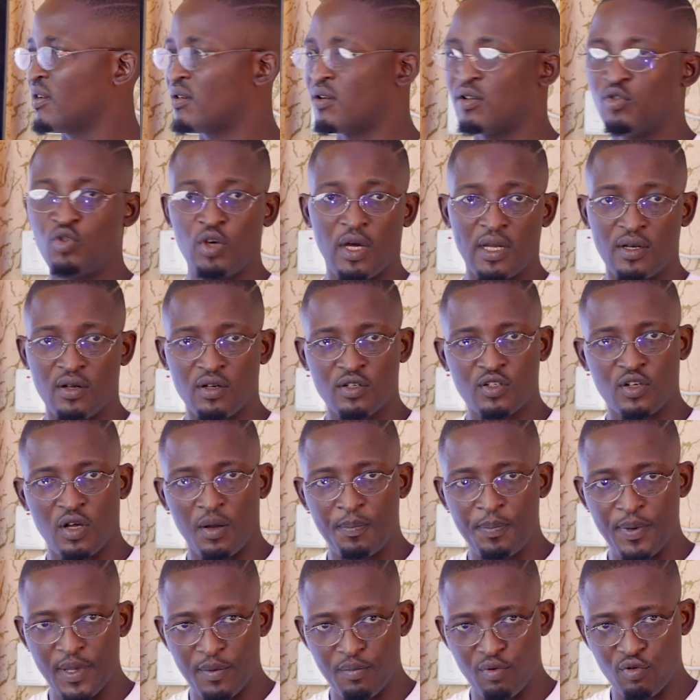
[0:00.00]
you are not
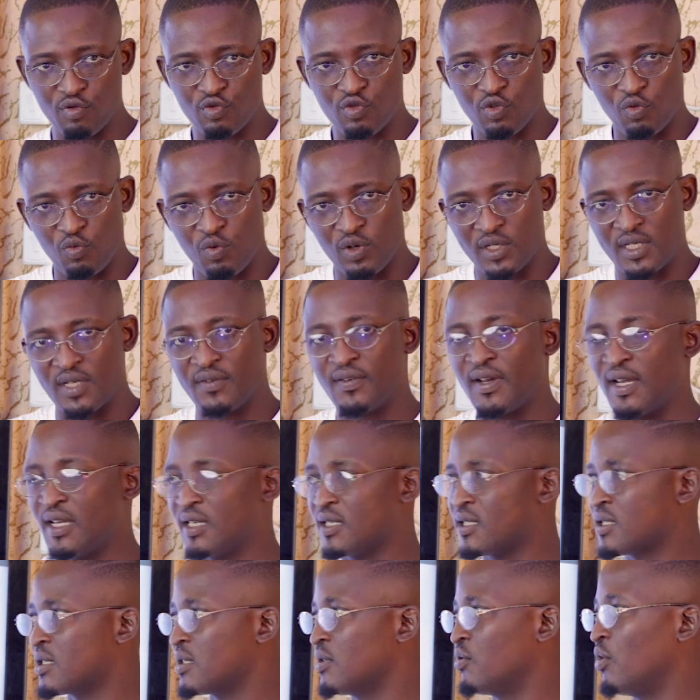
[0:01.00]
culpable to whatever
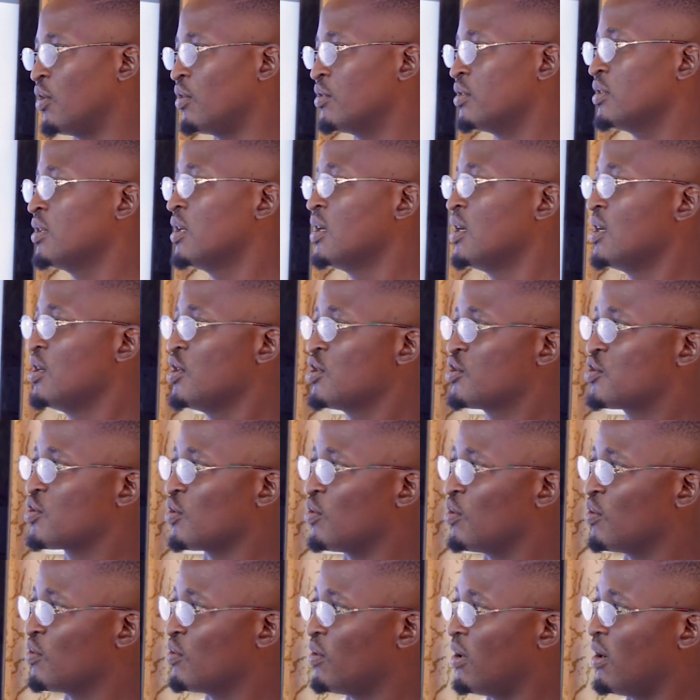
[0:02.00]
is done.
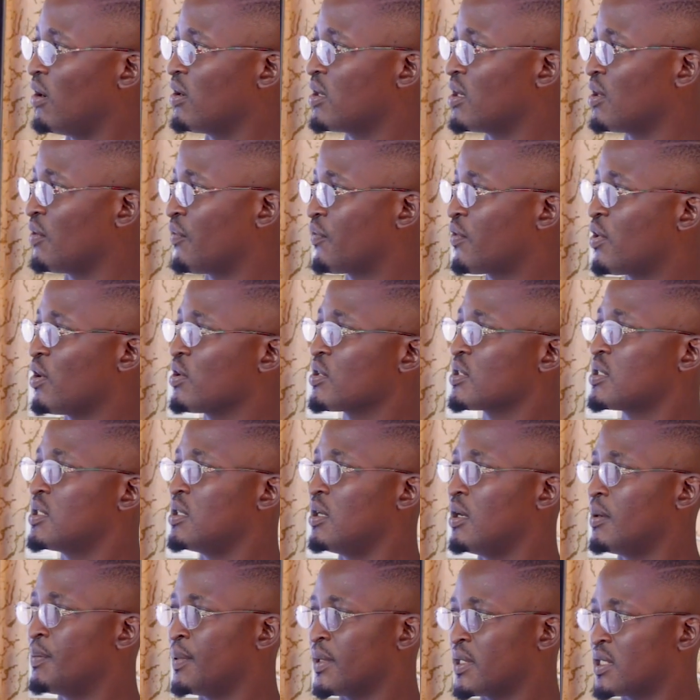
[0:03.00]
So, and of course,
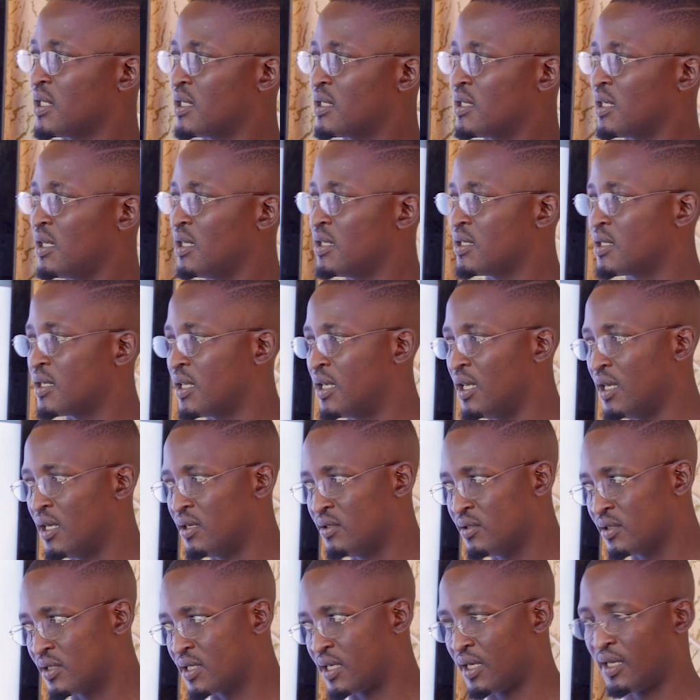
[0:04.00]
the opposite is
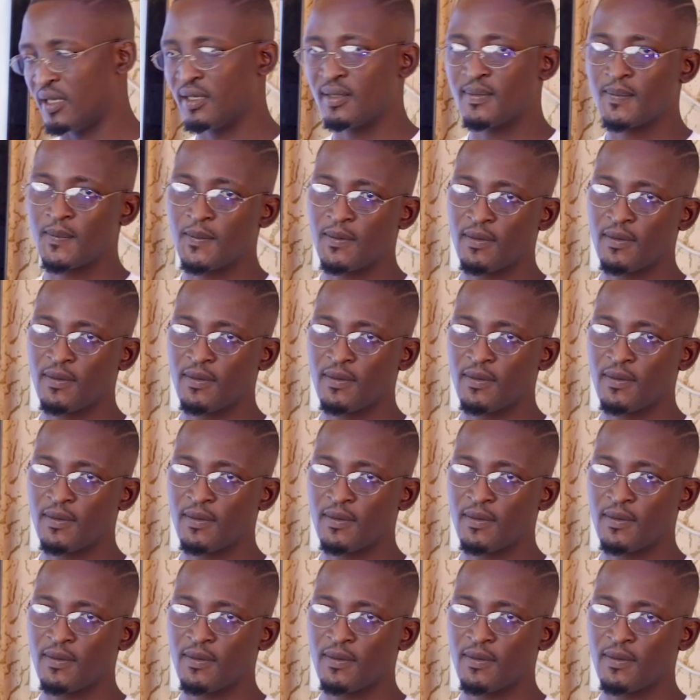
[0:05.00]
guilty.